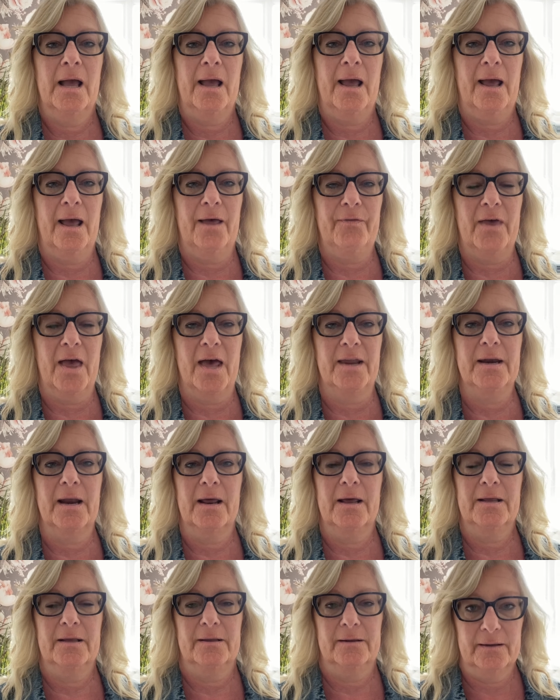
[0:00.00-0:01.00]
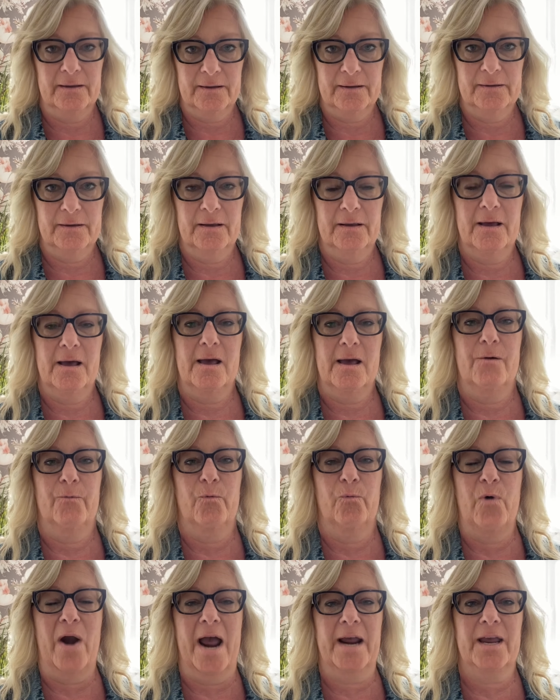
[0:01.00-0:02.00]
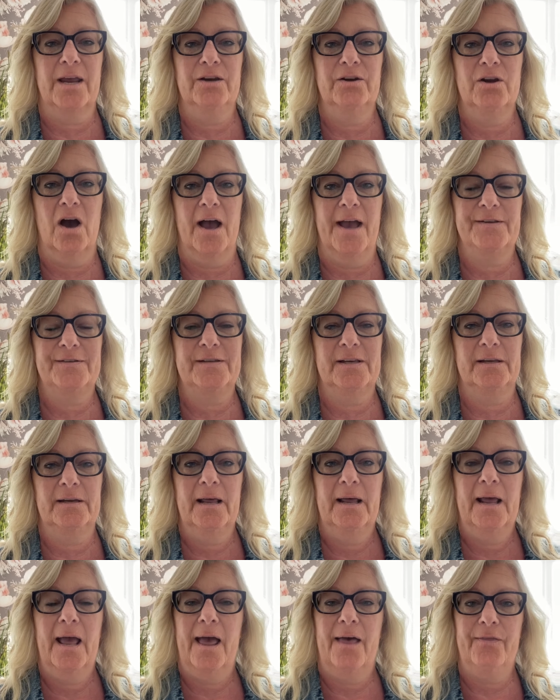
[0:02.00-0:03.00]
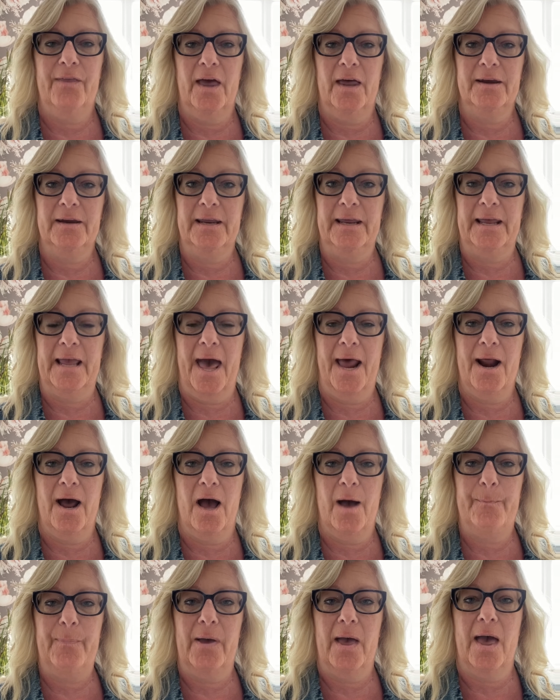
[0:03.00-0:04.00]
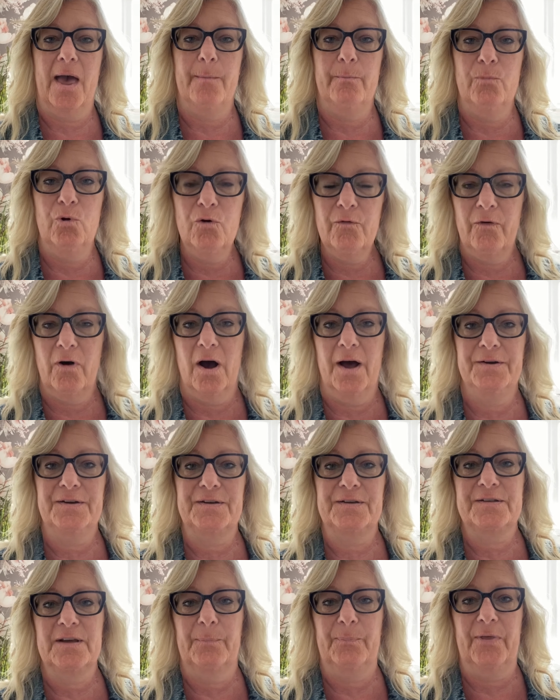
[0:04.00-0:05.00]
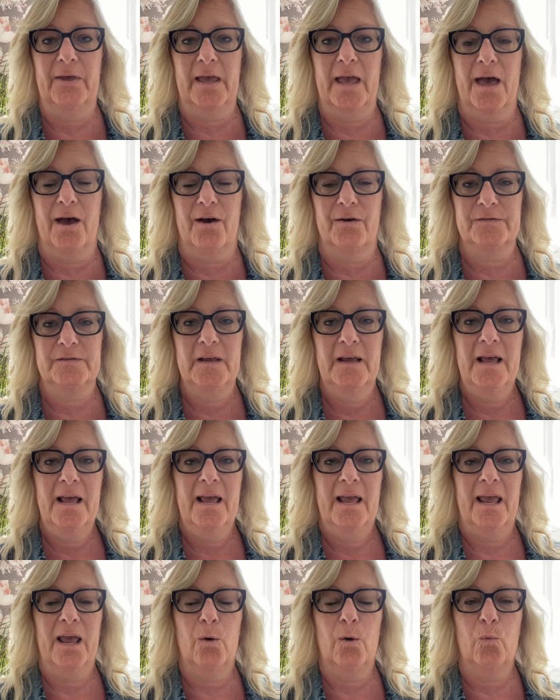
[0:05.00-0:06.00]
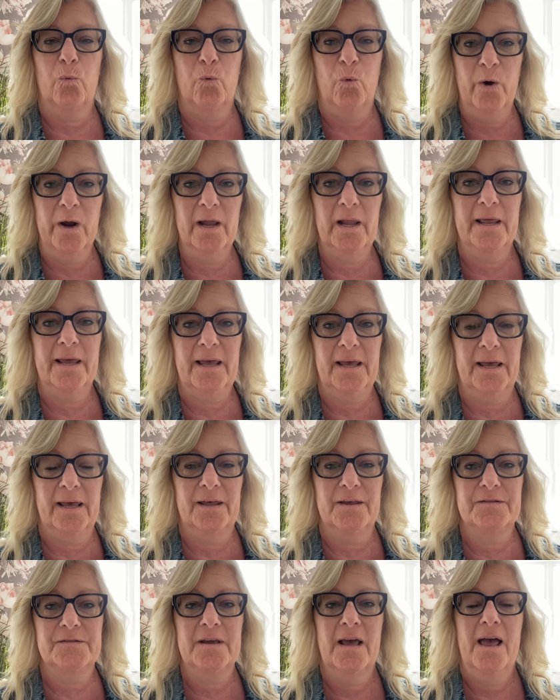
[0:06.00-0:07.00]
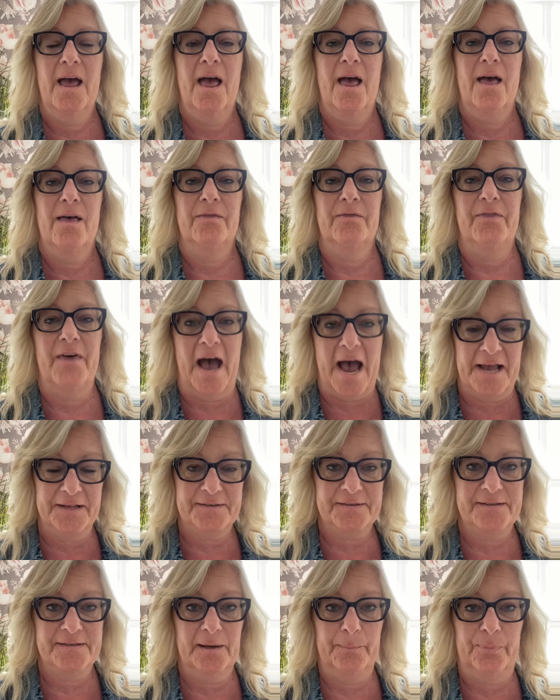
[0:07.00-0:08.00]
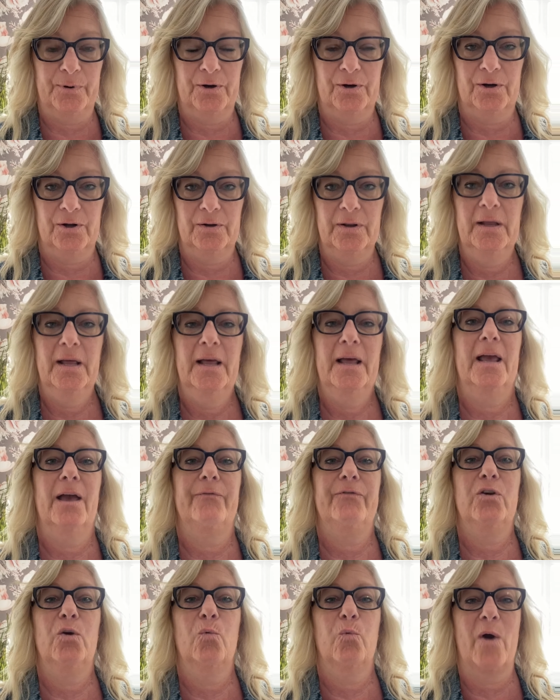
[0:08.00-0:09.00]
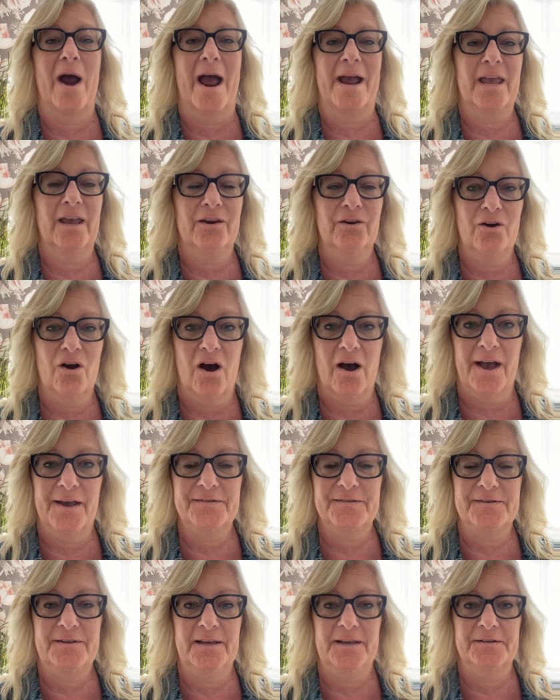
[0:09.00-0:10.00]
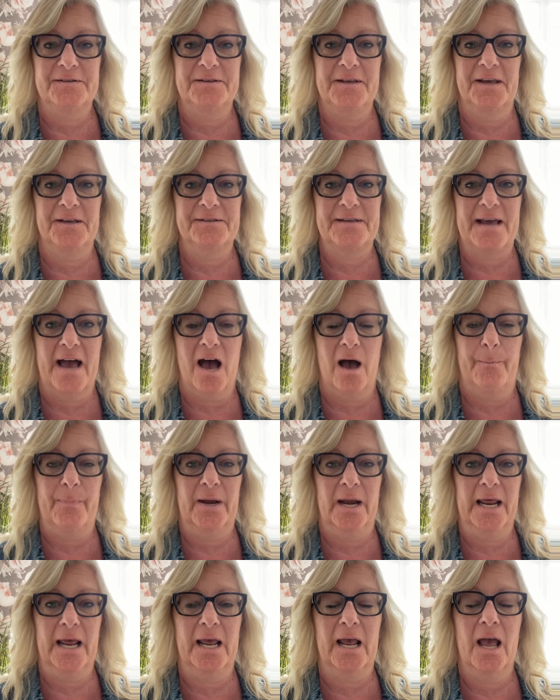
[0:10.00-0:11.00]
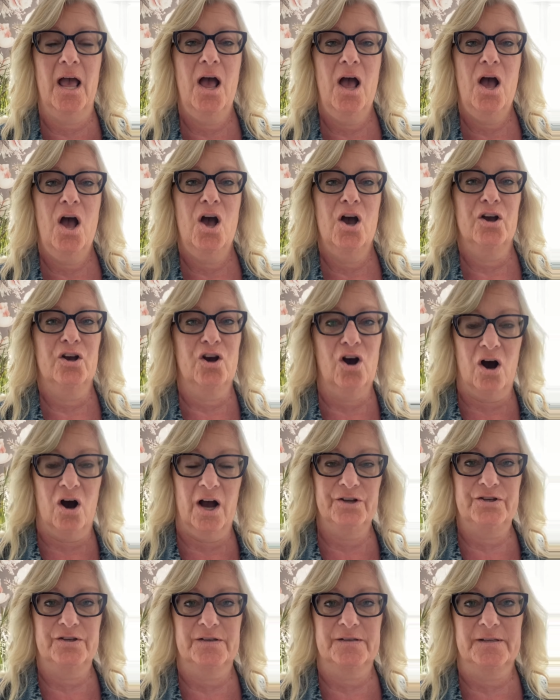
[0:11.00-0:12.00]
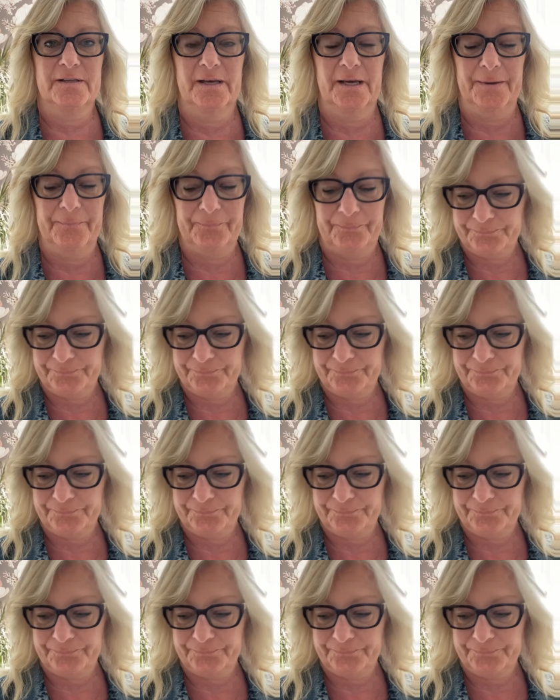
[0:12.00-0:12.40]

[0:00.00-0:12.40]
and then recognize it and then get up and move on to something else. It really is that simple if you recognize these things happening consciously.